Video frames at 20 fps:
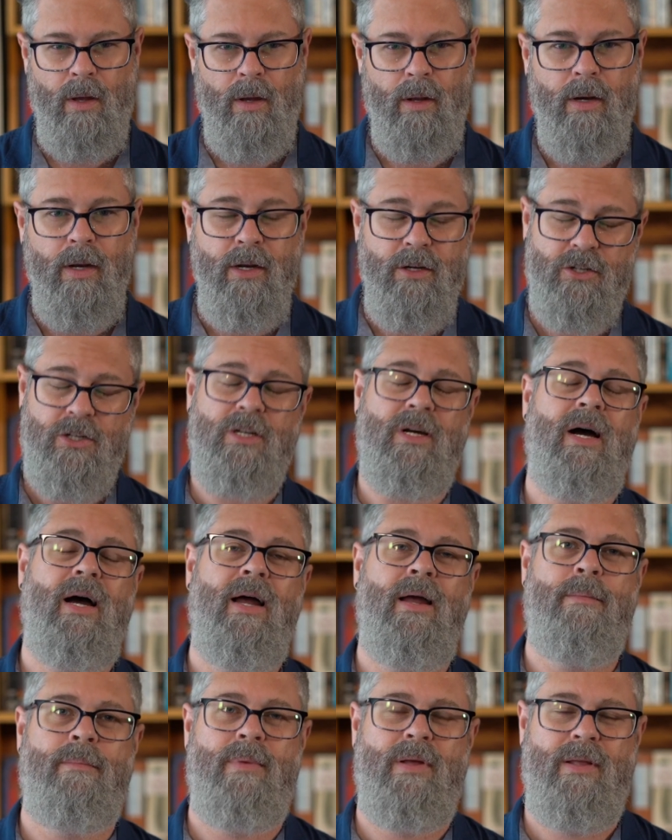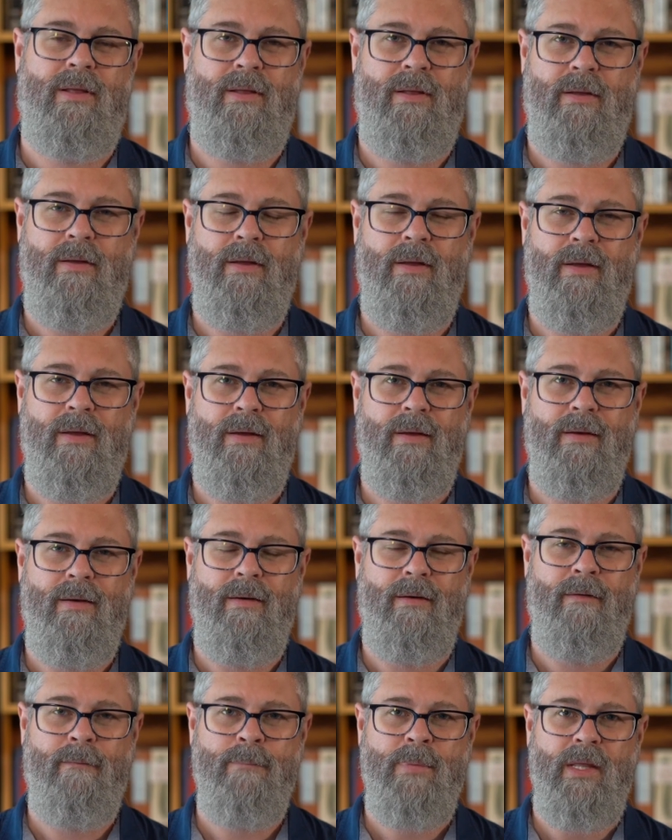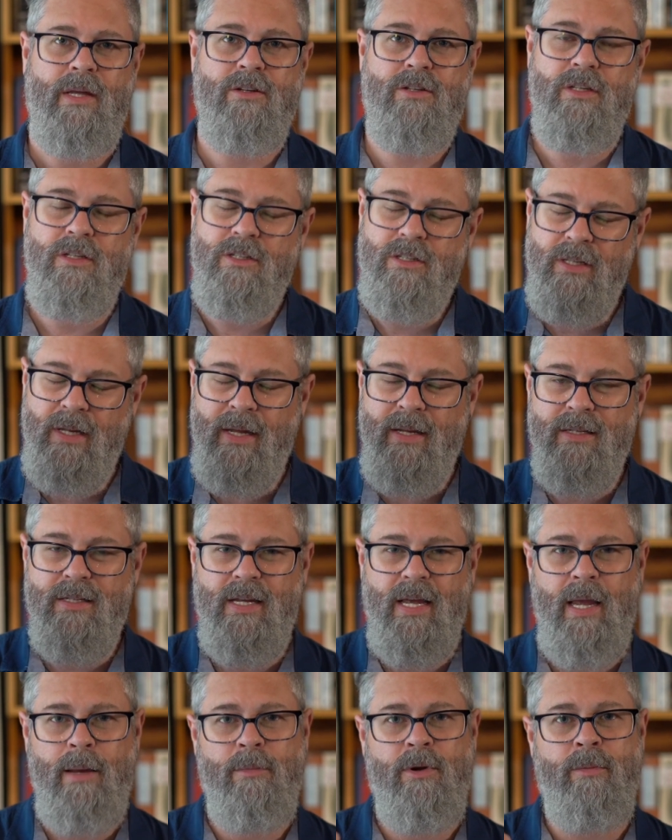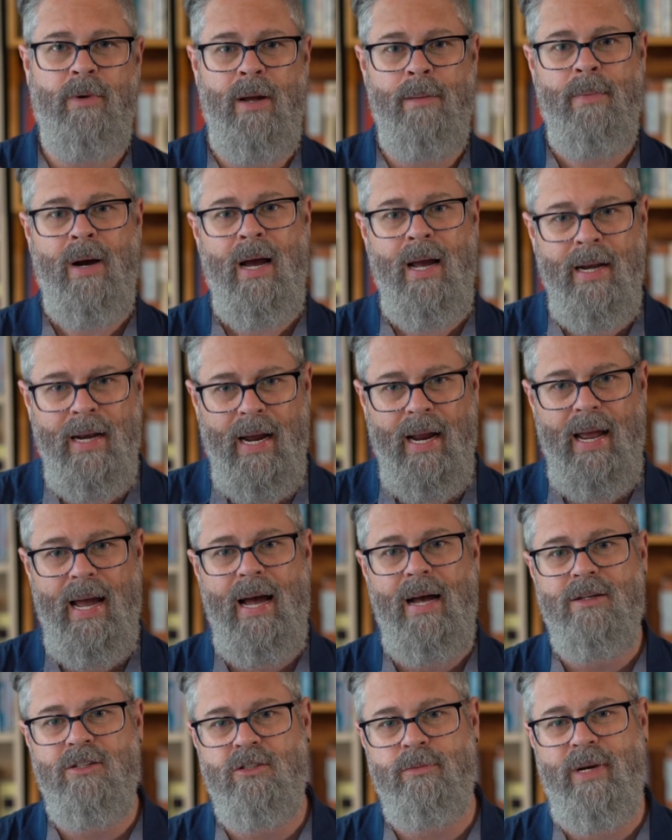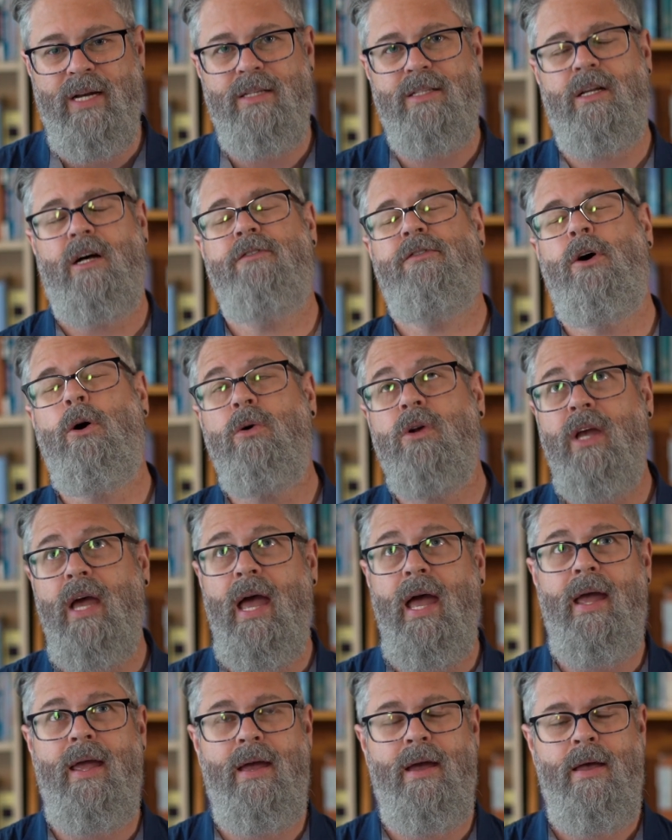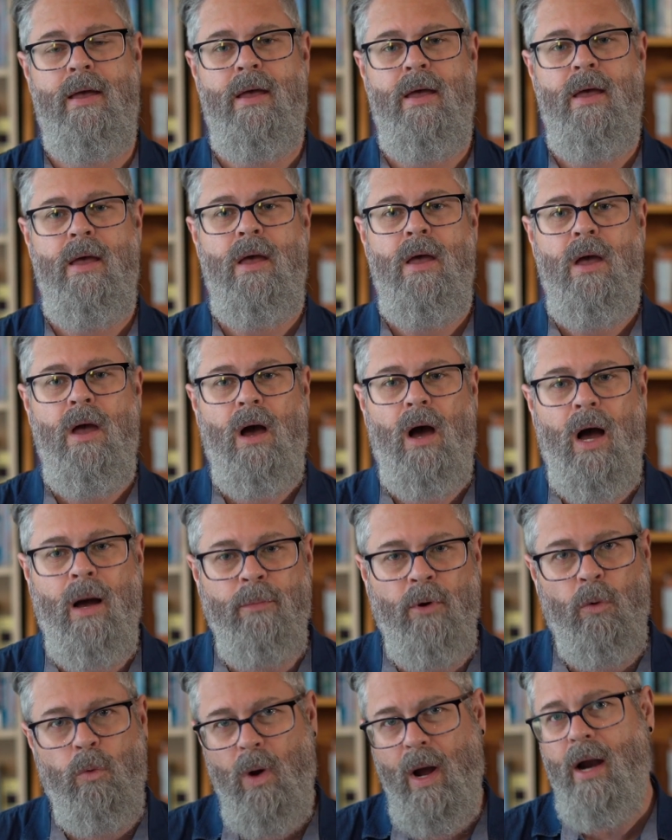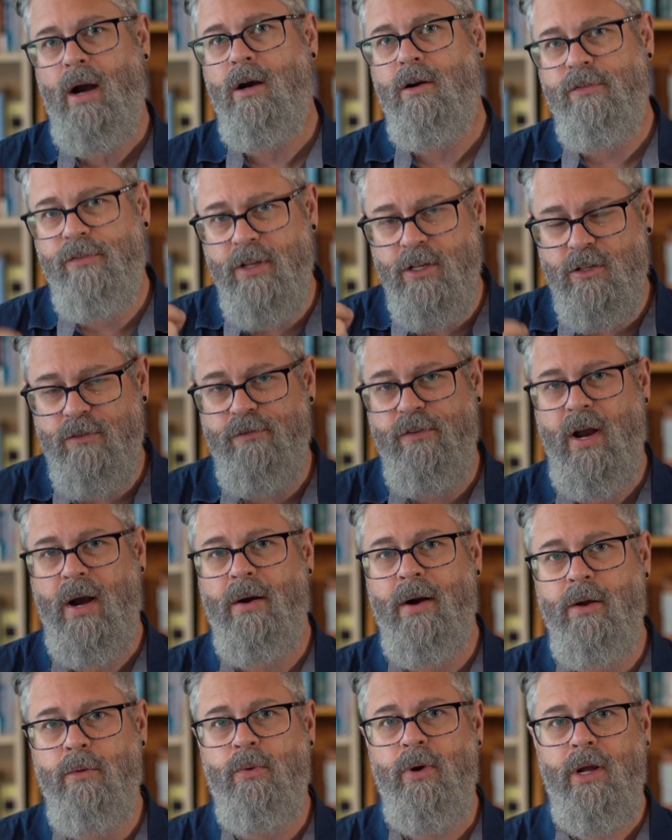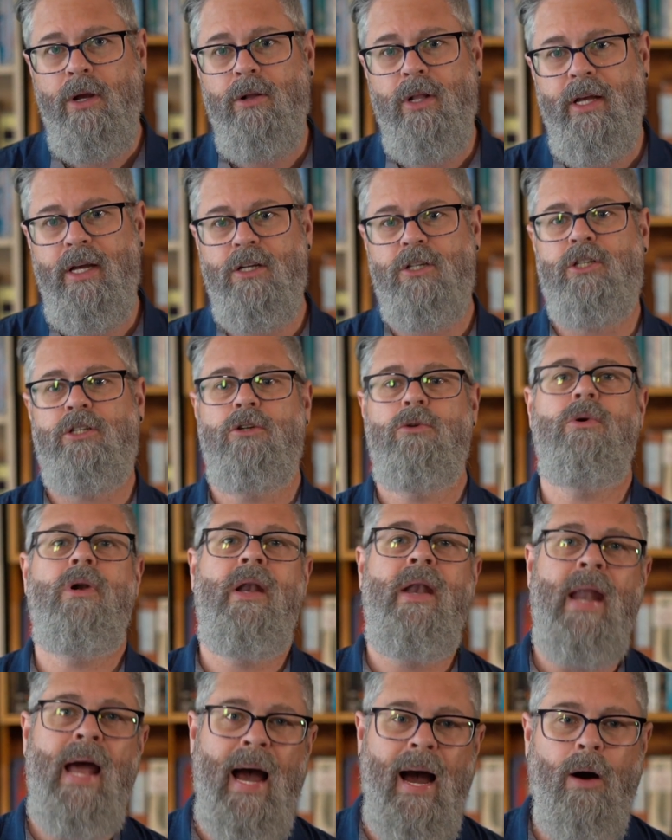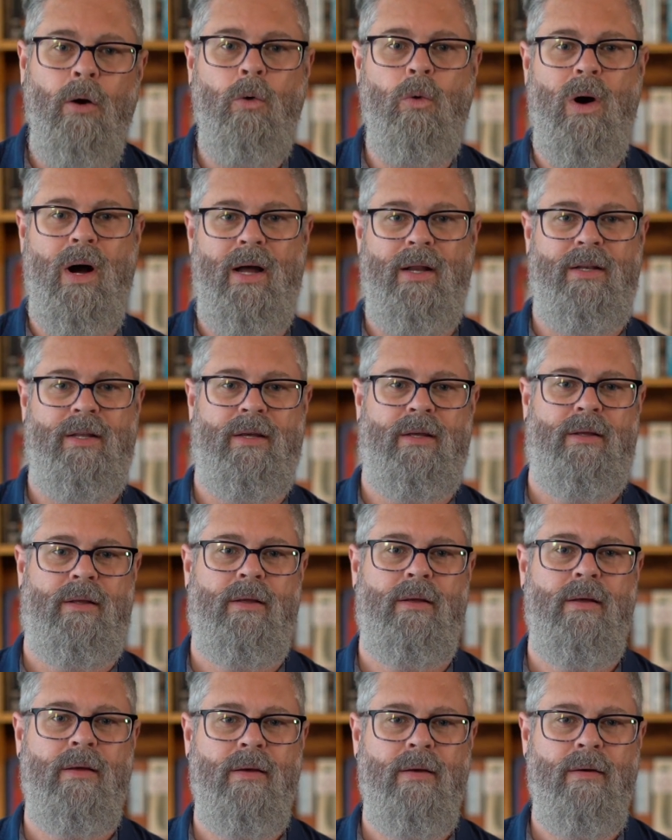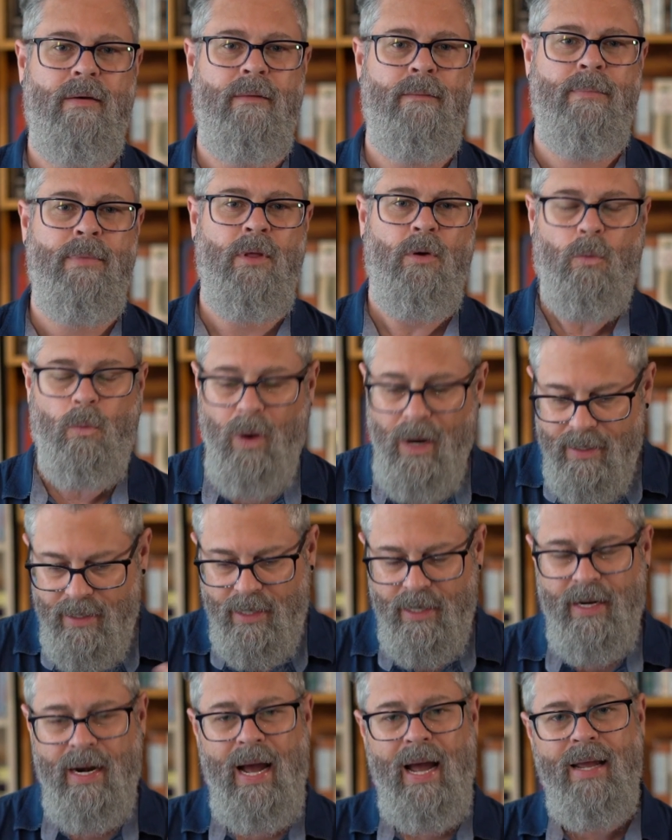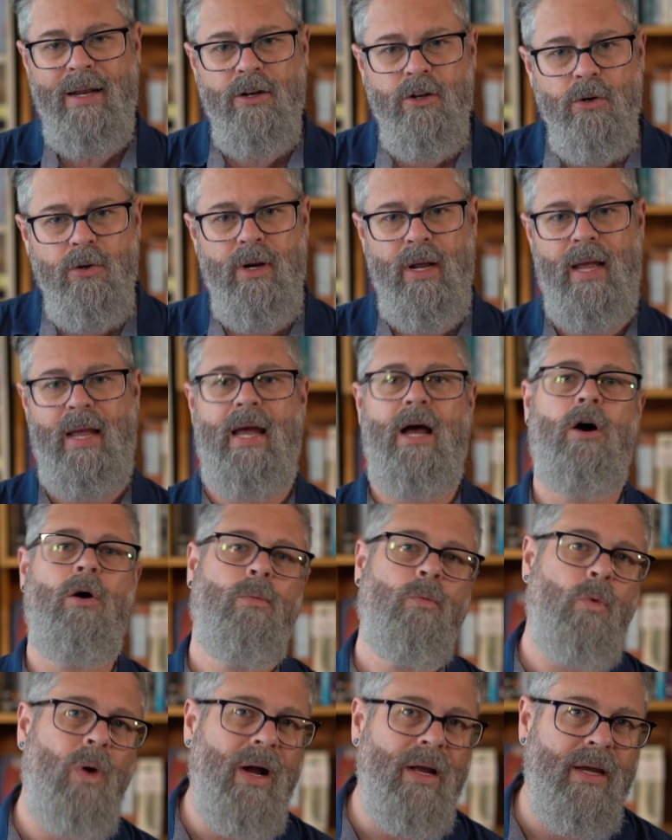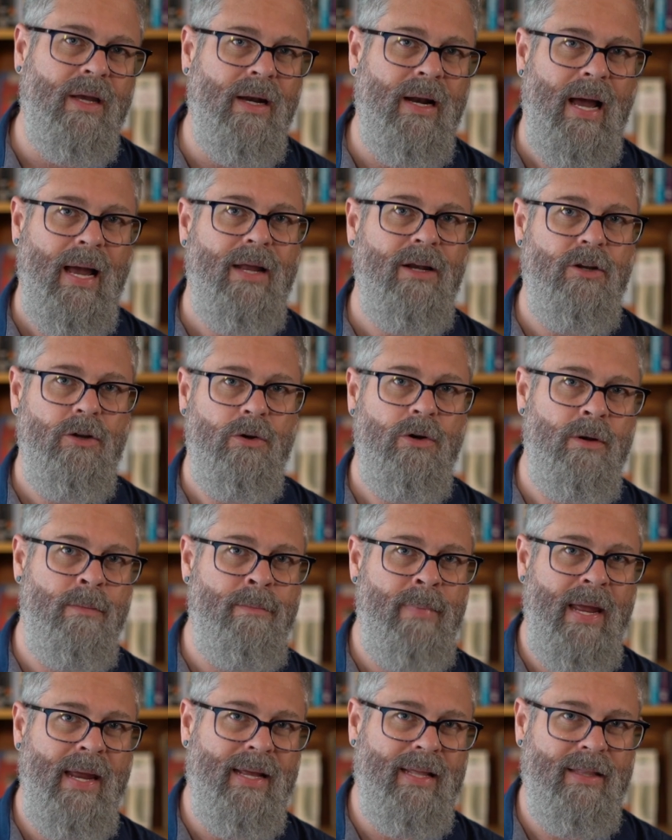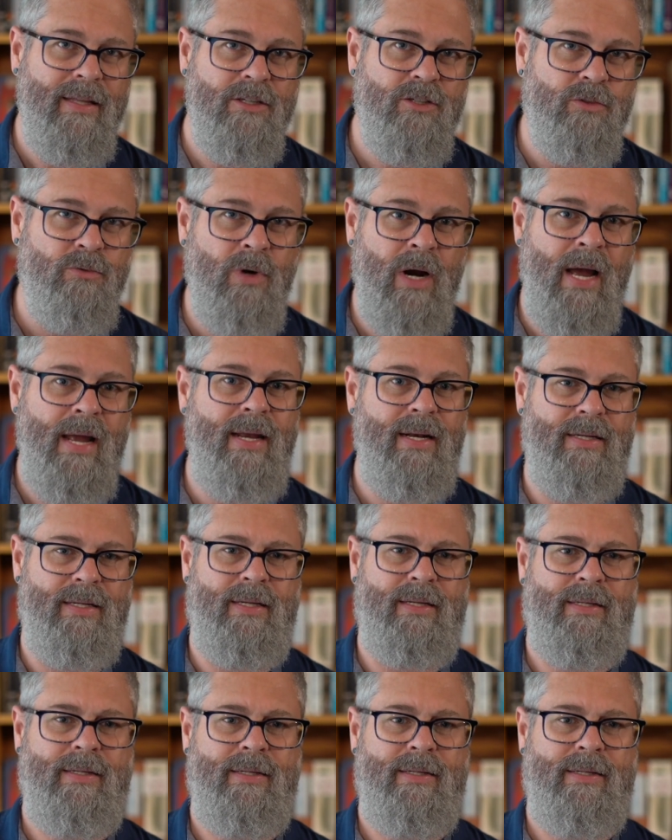each time As these things came to my mind, I asked myself, okay, I'm aware of this very real issue. Now what? What can I do to help? What can I do to make this right?